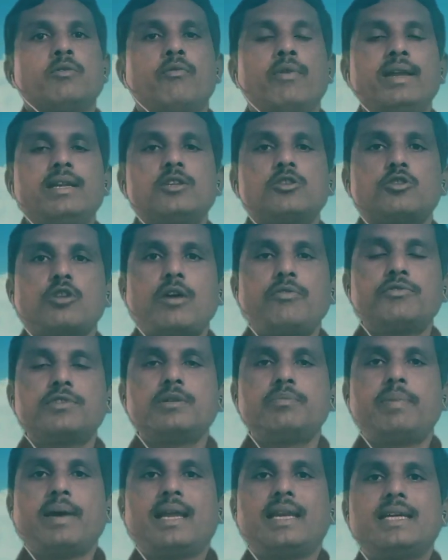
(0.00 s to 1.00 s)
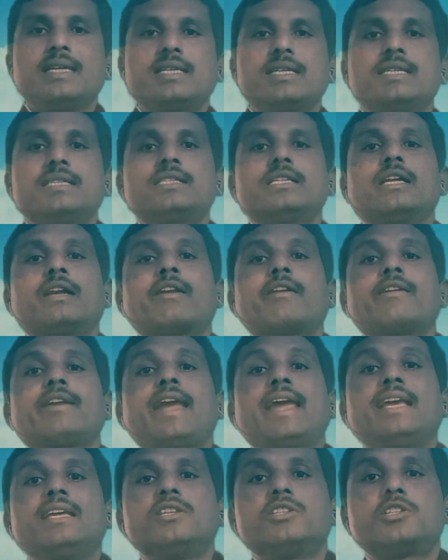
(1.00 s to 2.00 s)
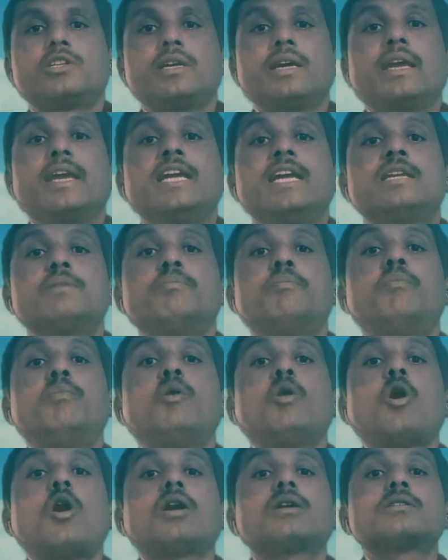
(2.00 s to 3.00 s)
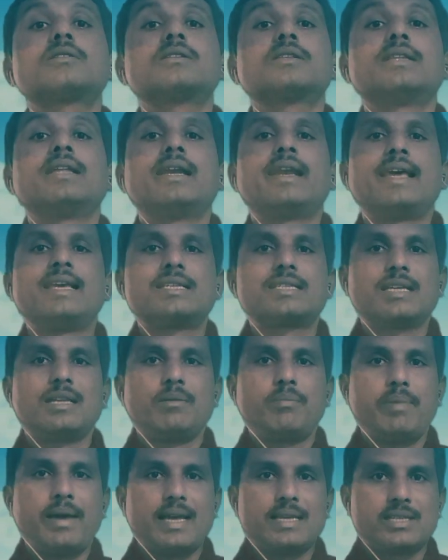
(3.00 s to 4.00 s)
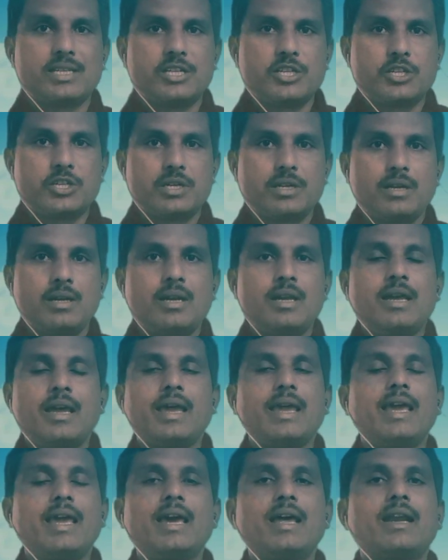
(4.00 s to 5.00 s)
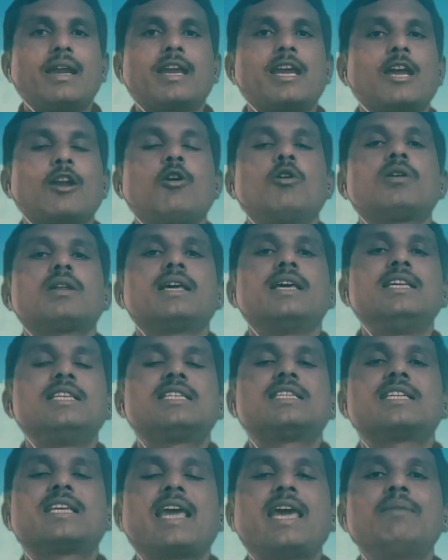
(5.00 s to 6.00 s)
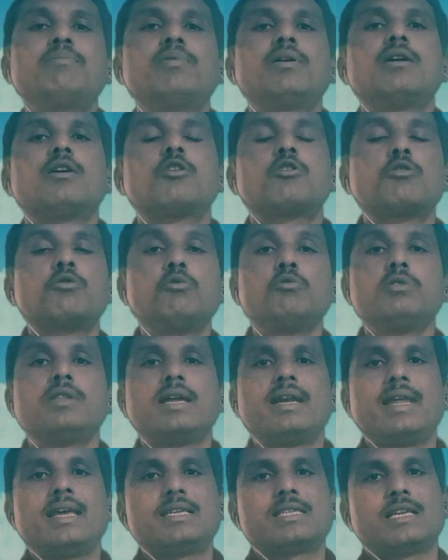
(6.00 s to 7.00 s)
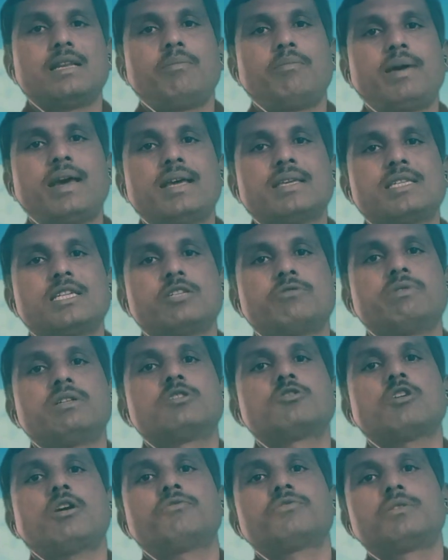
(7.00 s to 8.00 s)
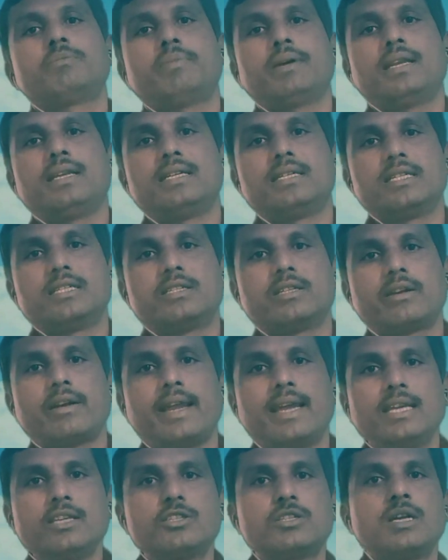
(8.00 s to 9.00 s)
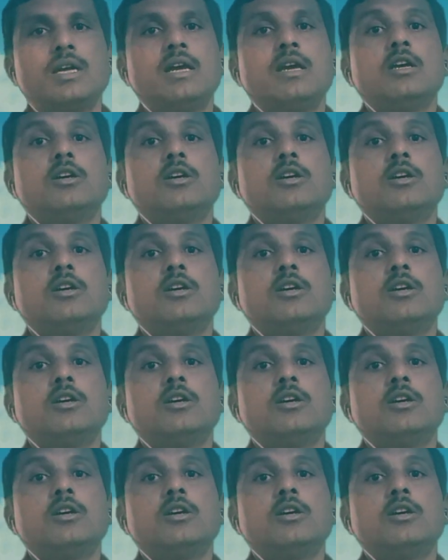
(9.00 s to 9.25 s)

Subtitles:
When soft palate is raised, it blocks the nasal passage. Air cannot escape through the nasal passage when soft palate is raised.